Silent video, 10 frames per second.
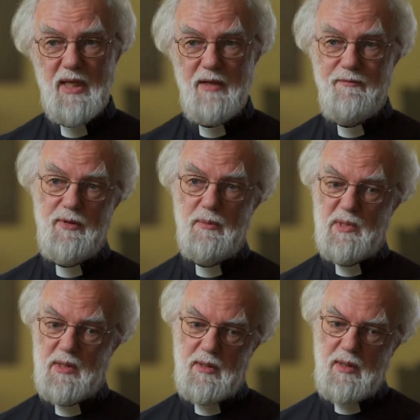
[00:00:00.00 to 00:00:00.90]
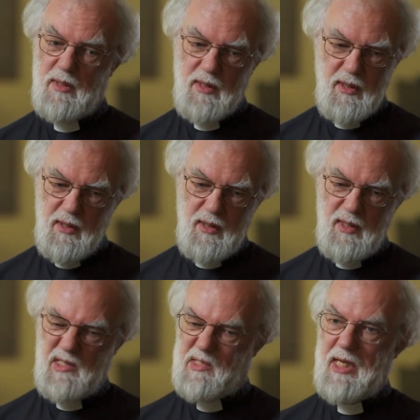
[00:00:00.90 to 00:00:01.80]
If there was a
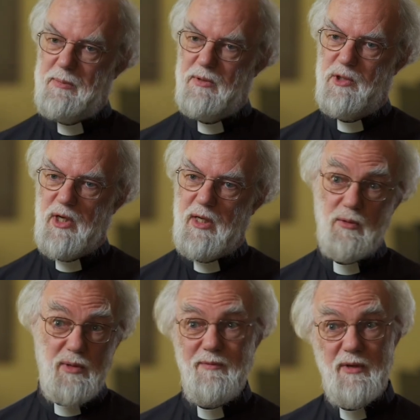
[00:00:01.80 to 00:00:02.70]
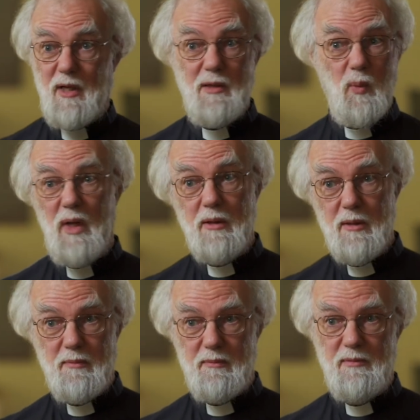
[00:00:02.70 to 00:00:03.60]
disabled child or even an
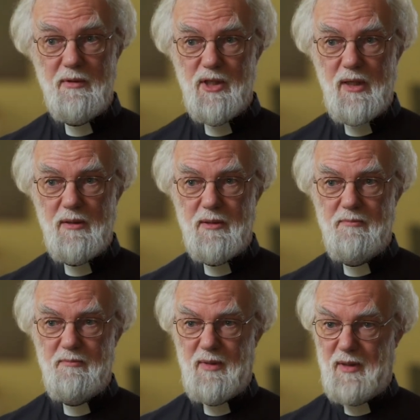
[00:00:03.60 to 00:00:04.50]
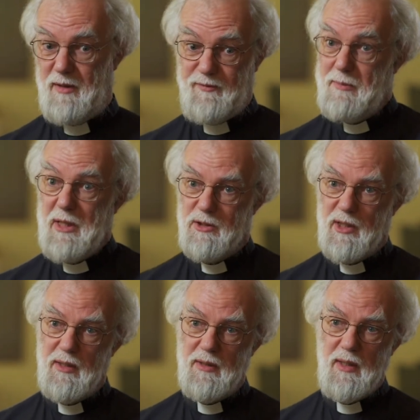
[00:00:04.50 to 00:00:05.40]
unwelcome child, a female
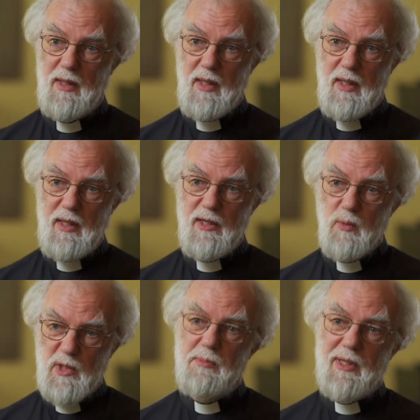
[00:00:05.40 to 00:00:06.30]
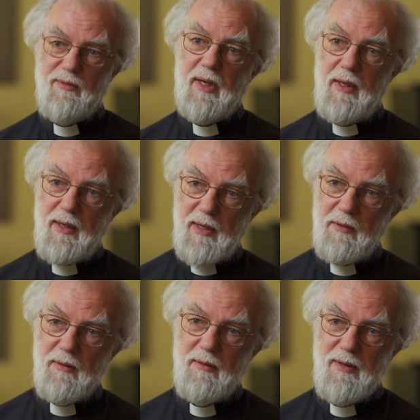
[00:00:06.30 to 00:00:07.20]
child, it was perfectly
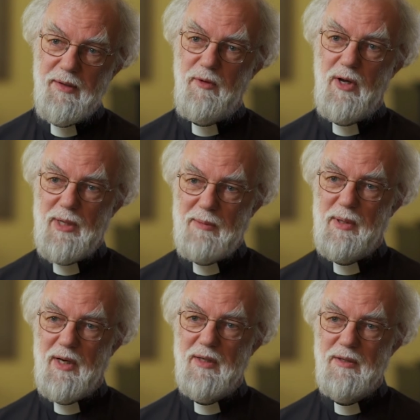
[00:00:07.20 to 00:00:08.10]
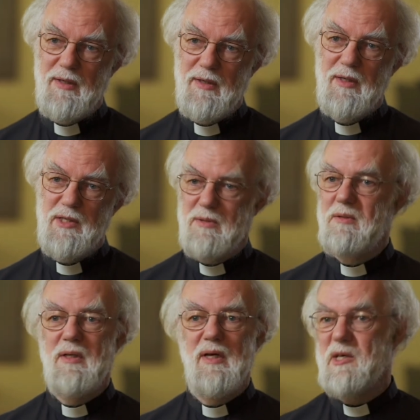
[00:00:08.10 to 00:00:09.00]
legal in the Roman Empire to
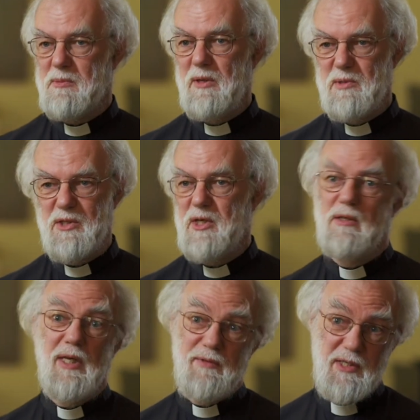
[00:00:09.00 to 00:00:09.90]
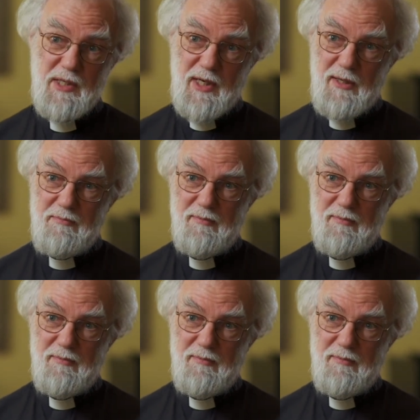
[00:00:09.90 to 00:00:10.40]
expose the child, leave it to die.